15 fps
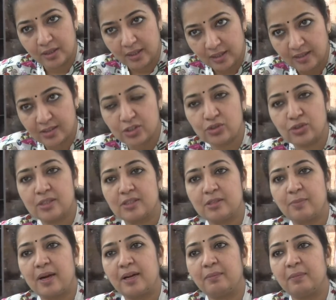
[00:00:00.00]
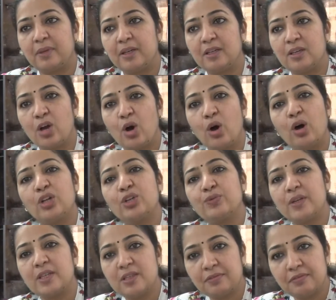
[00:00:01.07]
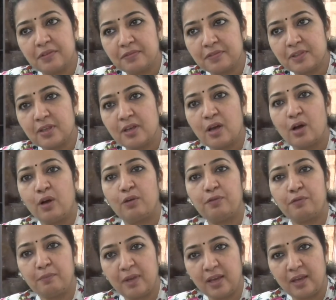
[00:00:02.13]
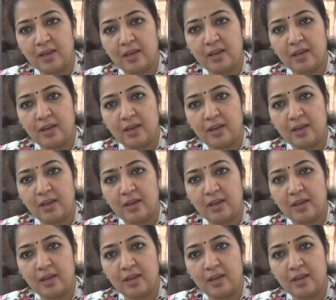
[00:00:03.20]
Industries Department on 25th of May,